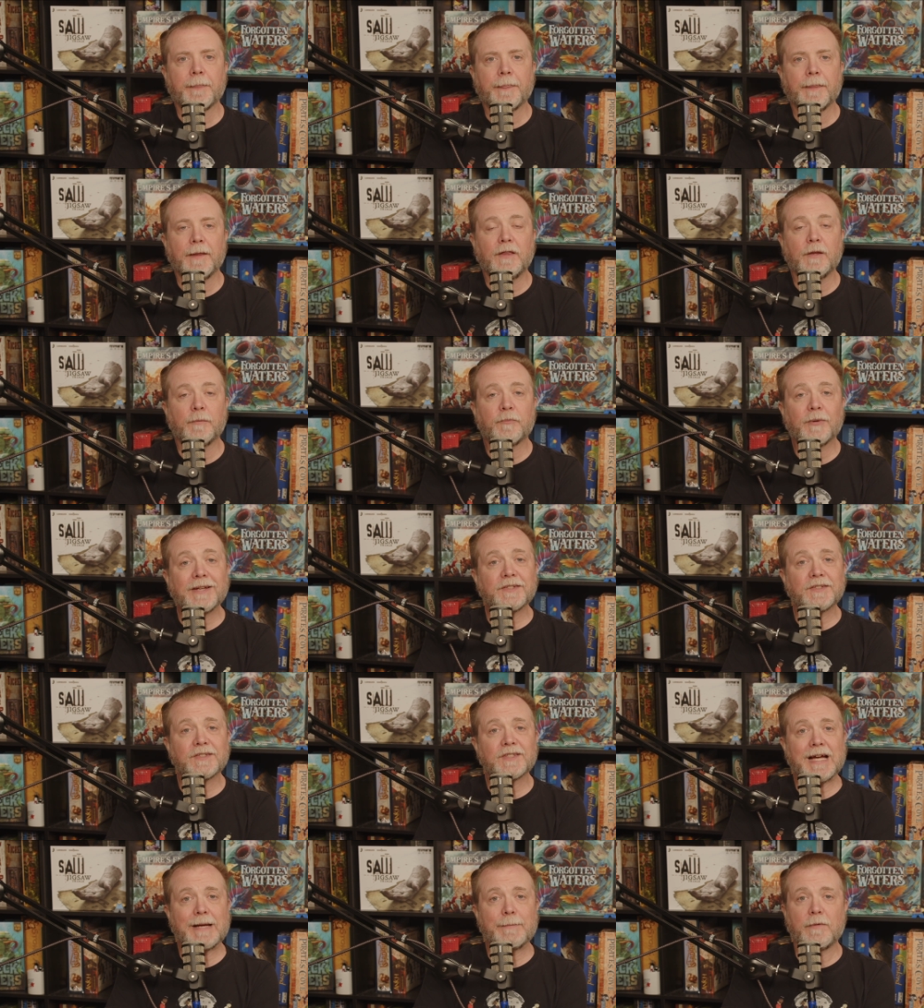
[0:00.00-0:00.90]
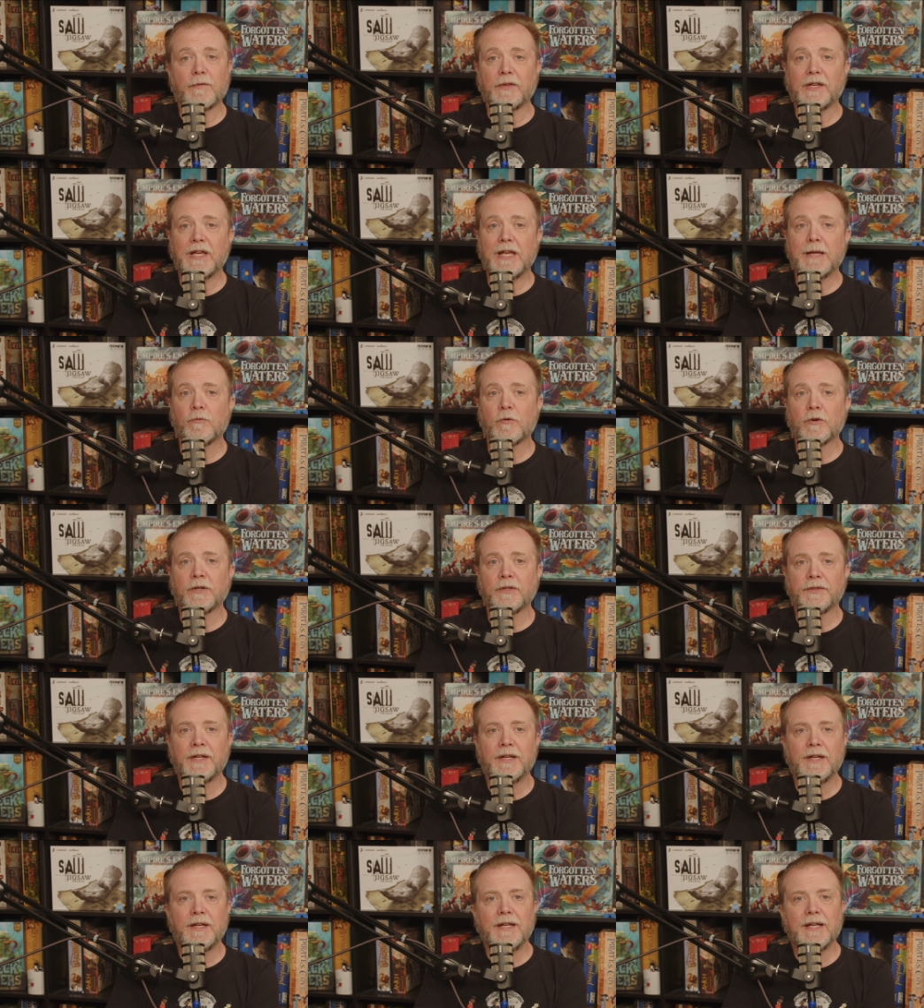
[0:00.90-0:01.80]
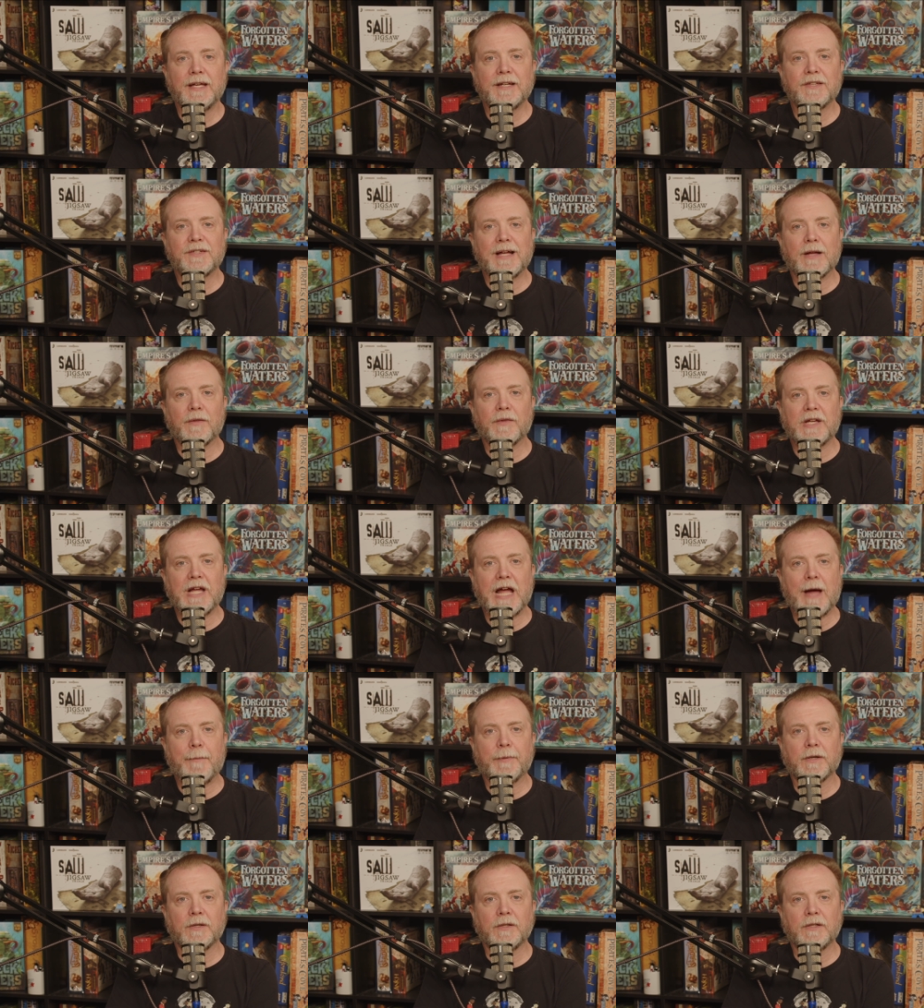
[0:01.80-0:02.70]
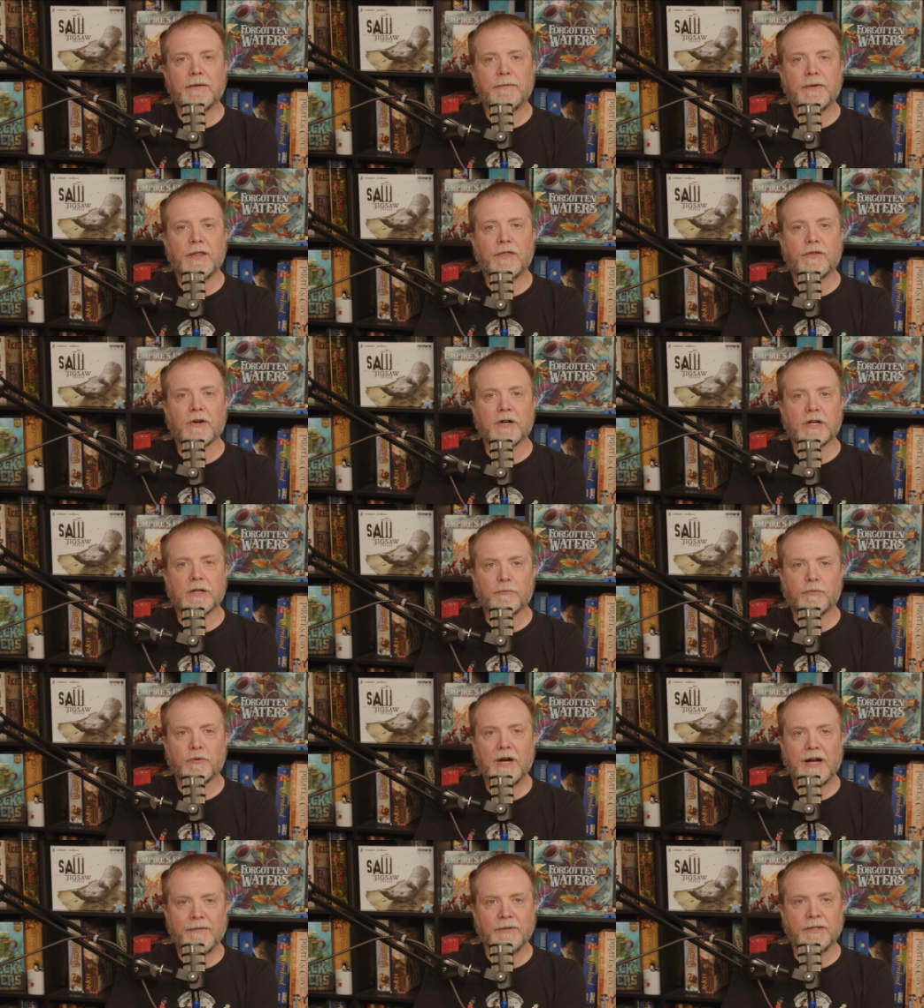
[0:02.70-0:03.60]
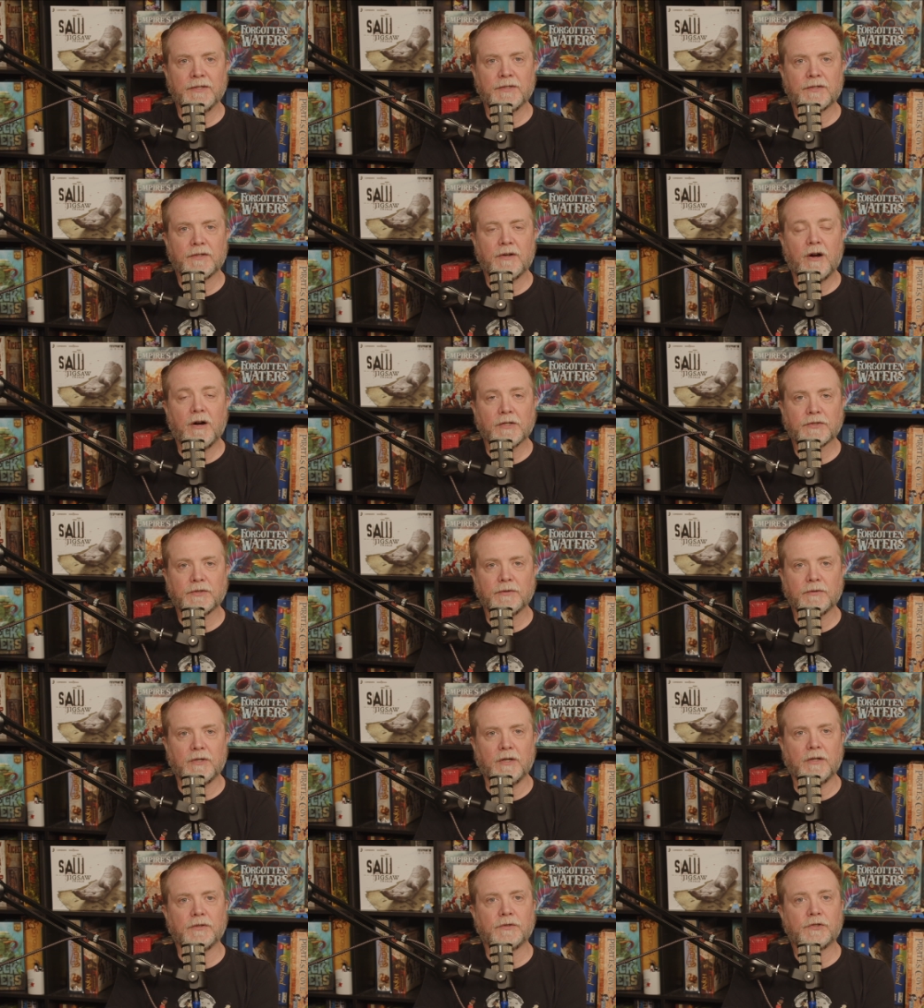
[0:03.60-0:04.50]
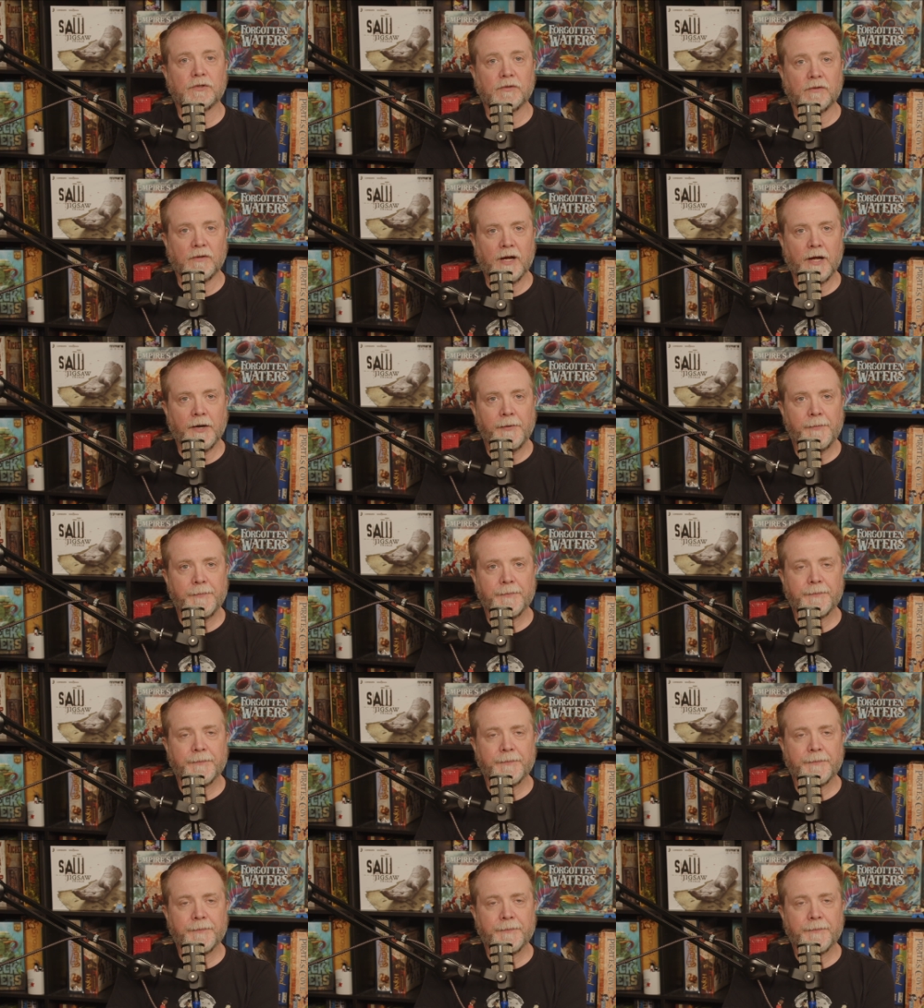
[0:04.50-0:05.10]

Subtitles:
In the present time of the game world, it is now the capital of a Thardic province, also called Shiran.